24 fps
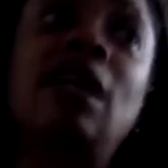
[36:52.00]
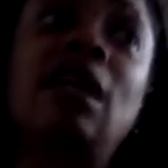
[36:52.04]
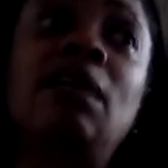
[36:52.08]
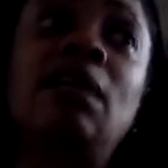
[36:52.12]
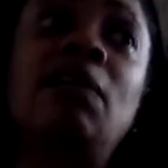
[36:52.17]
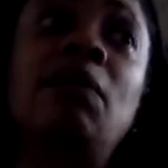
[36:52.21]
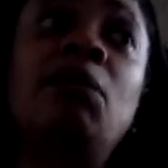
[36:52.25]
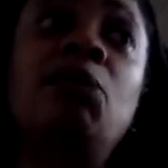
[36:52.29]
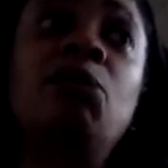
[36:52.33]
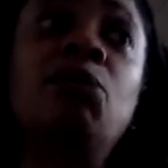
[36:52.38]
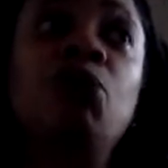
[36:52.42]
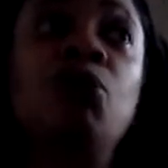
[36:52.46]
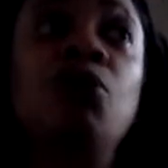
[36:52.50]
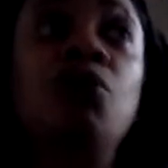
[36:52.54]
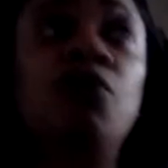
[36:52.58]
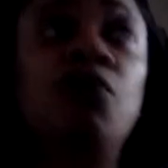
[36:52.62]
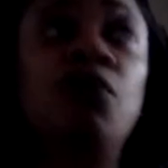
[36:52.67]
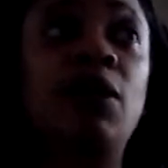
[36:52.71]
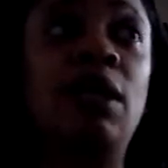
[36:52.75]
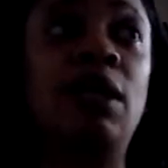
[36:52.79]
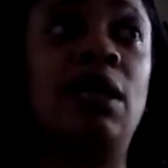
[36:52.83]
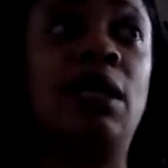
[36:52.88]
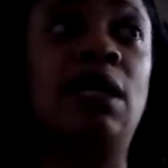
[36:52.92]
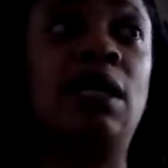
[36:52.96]
and I'm going to prove
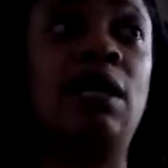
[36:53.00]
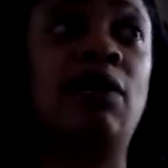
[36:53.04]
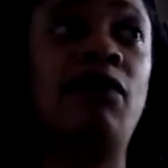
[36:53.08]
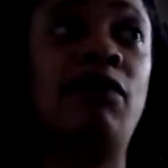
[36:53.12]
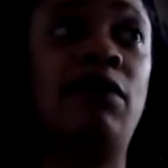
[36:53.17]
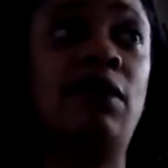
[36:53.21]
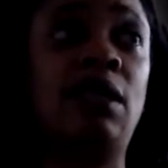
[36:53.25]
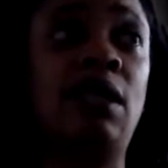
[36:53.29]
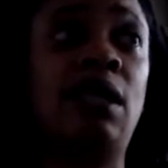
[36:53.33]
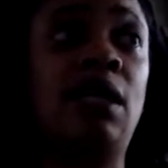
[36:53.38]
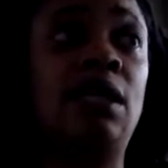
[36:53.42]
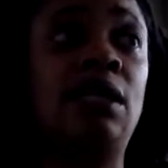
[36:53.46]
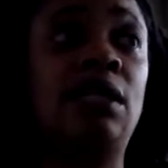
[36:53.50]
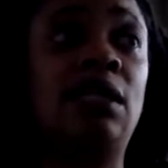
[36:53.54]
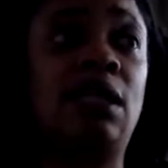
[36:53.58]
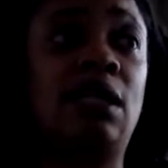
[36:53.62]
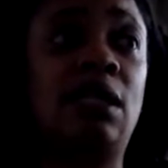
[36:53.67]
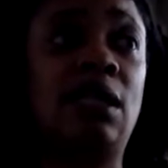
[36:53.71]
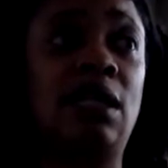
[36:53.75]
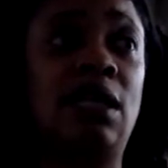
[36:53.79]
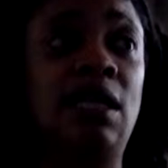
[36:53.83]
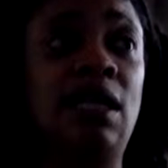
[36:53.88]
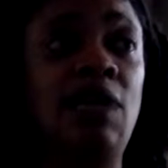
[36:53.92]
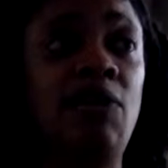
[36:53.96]
you any and everything to
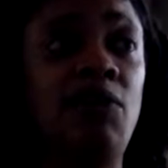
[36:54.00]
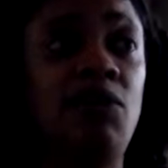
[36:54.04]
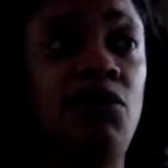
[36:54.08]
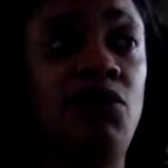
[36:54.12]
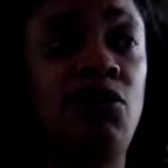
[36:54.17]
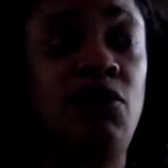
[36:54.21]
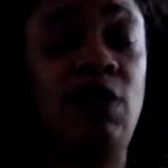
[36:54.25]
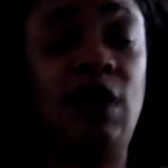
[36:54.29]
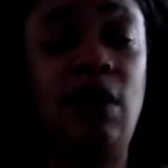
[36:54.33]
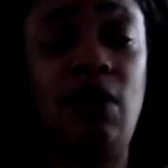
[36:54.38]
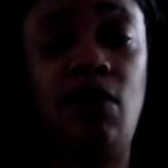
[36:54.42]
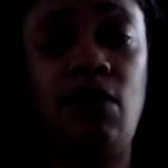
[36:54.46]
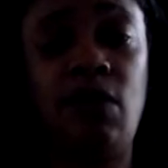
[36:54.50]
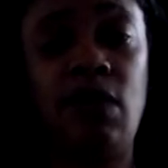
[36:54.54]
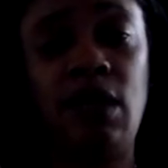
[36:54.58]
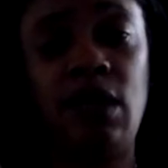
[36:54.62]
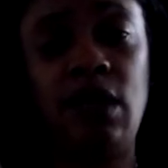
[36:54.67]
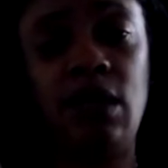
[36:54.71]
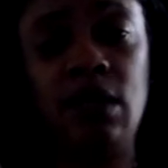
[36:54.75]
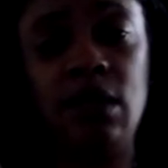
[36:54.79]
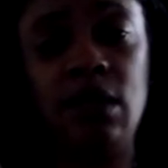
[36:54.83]
connect with you that way.